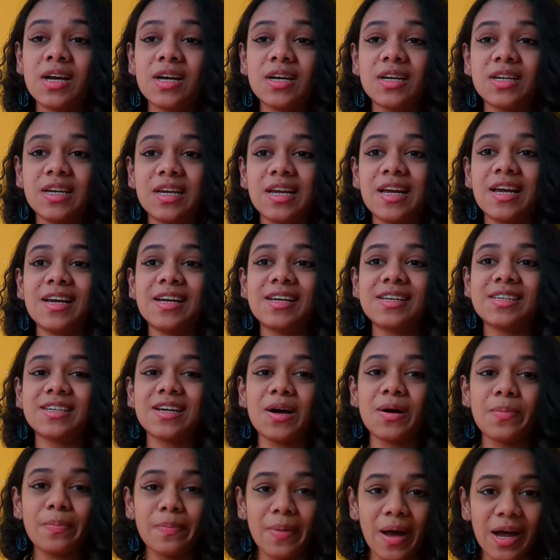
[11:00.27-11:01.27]
create
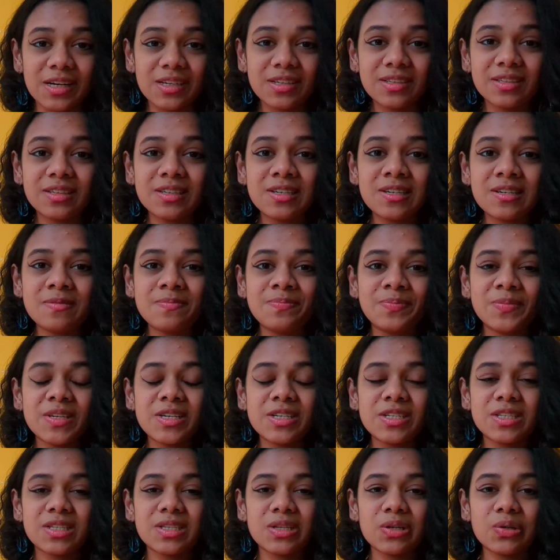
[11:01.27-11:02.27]
a pattern.
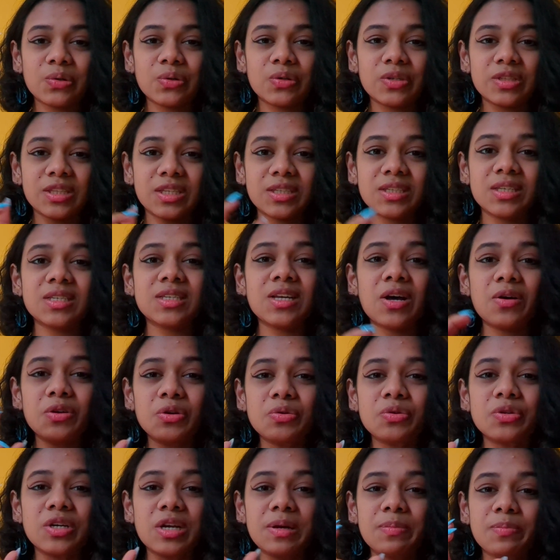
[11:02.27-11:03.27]
So this is how
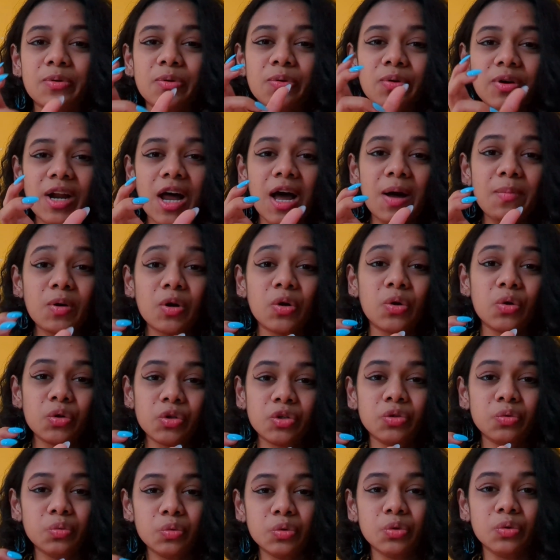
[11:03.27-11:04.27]
you reprogram a
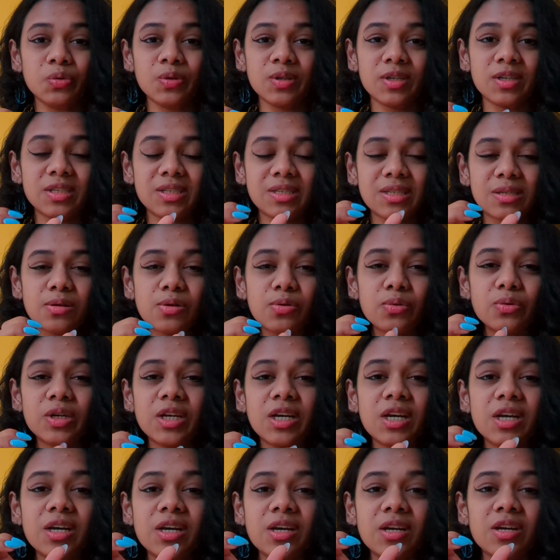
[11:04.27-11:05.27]
core wound.
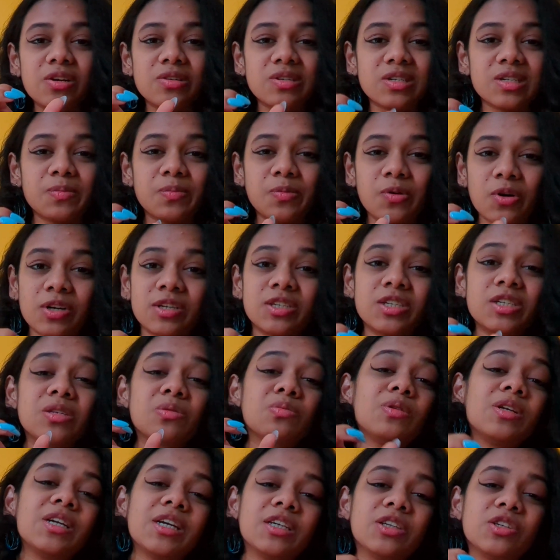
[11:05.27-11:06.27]
Slowly your subconscious
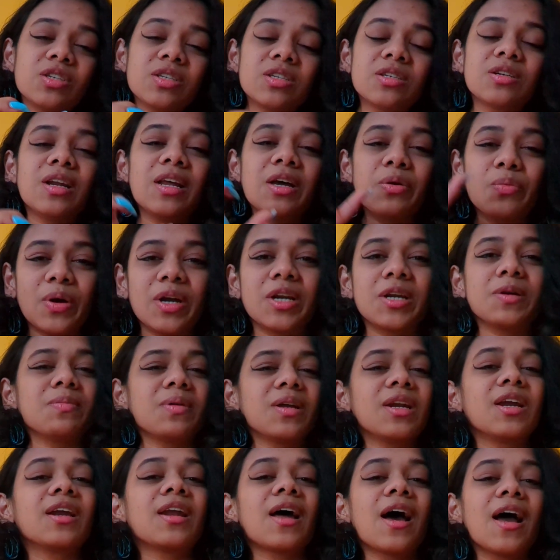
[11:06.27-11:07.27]
will register like, wait a
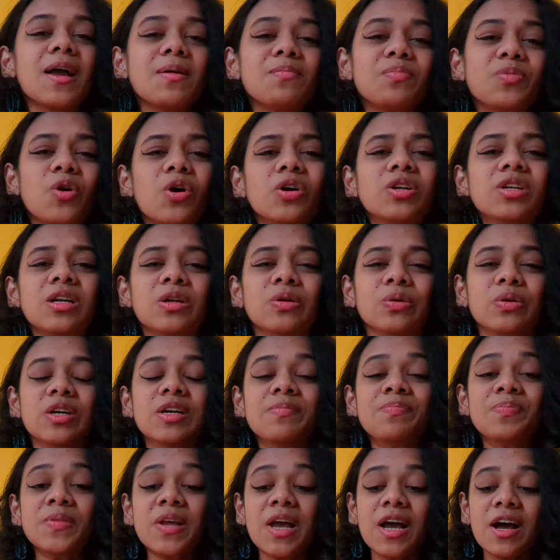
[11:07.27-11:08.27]
minute, I am not alone.
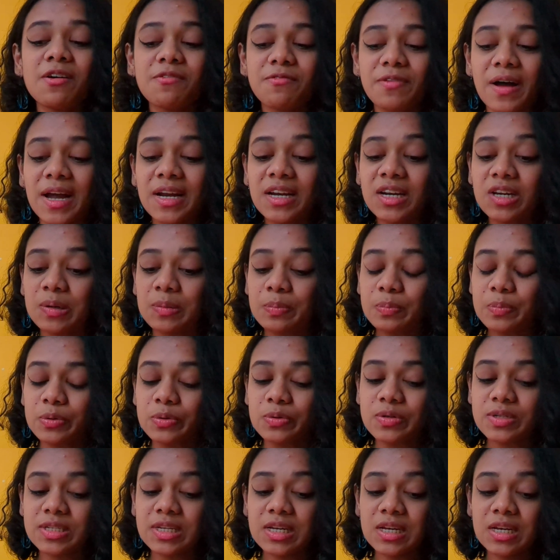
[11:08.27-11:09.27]
Find
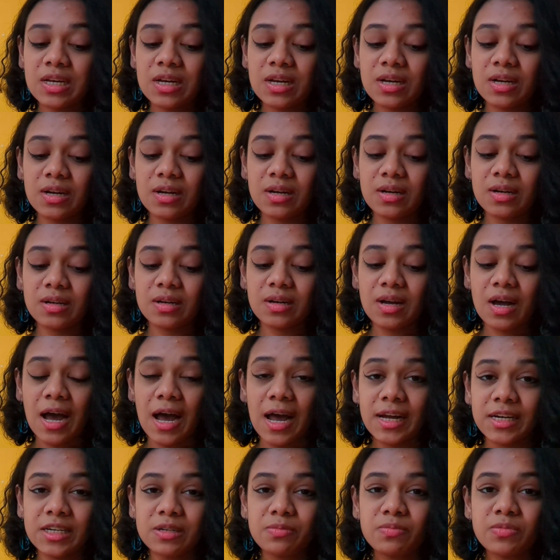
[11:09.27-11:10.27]
opposing
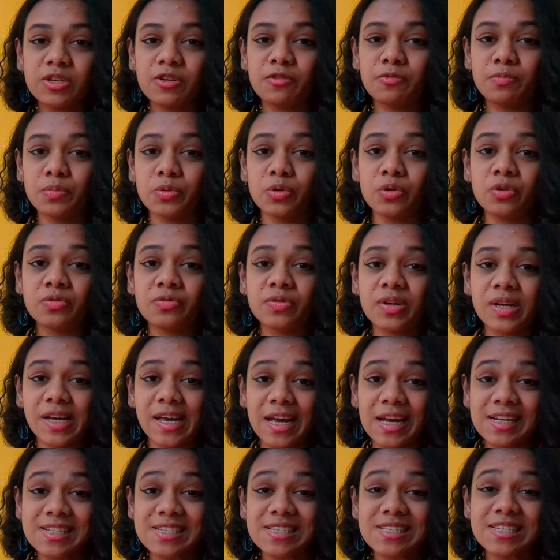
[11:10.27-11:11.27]
items of proof
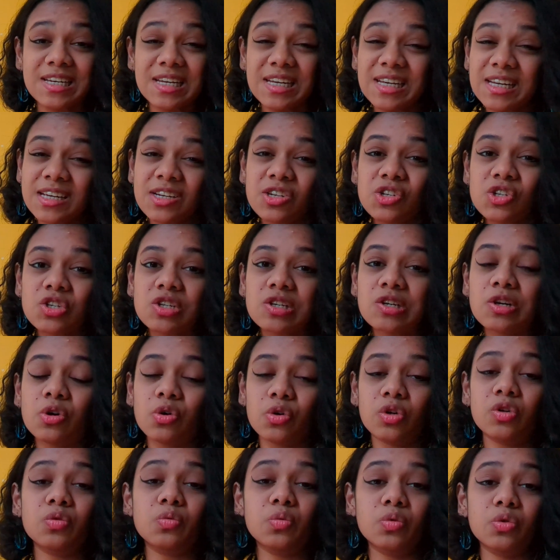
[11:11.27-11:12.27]
against each
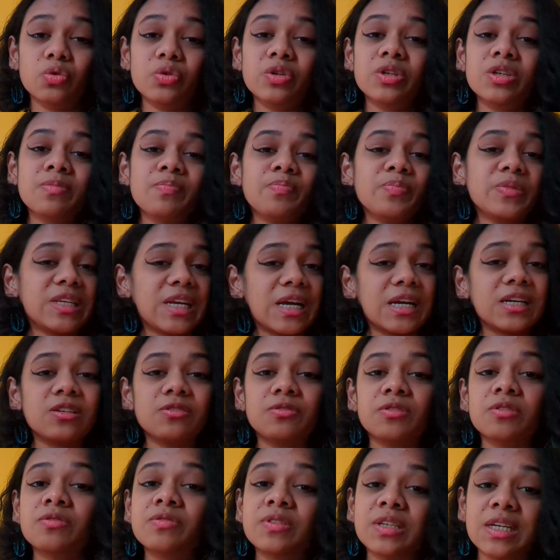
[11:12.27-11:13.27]
core wound, 10 to
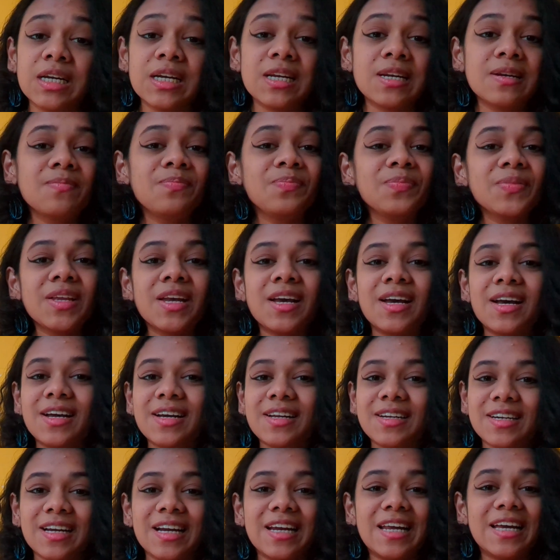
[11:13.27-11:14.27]
15.
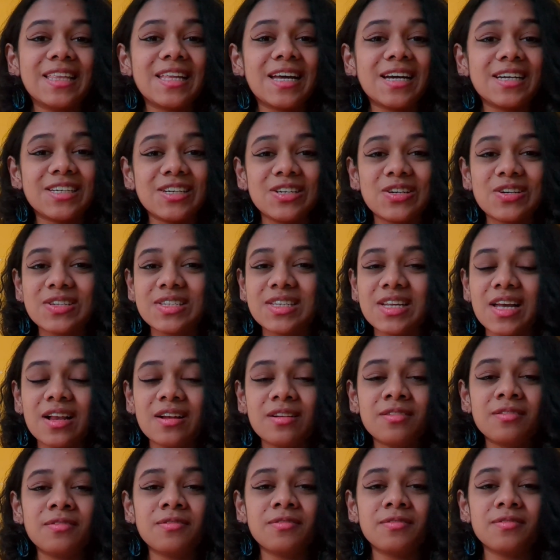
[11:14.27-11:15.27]
Relay that to
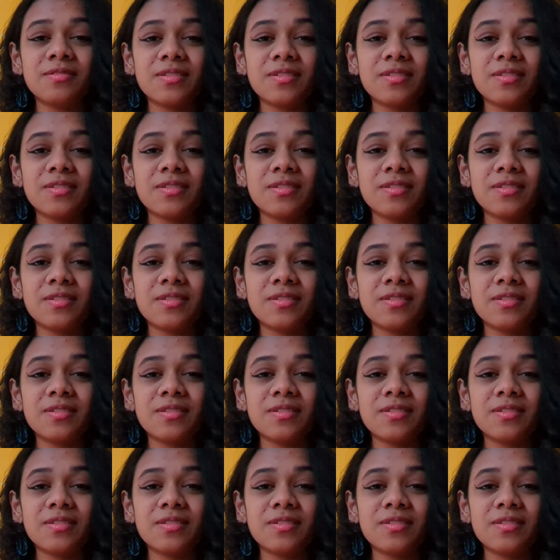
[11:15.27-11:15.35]
yourself.